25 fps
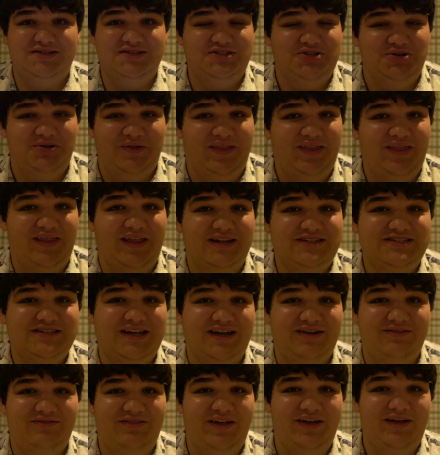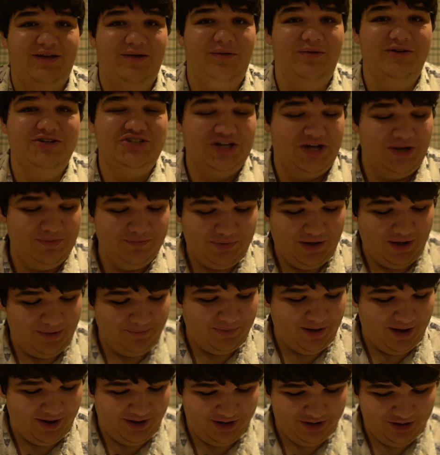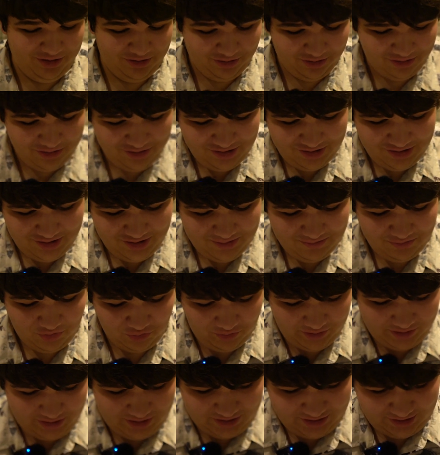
So that's kind of like a chicken pot pie here. But we're gonna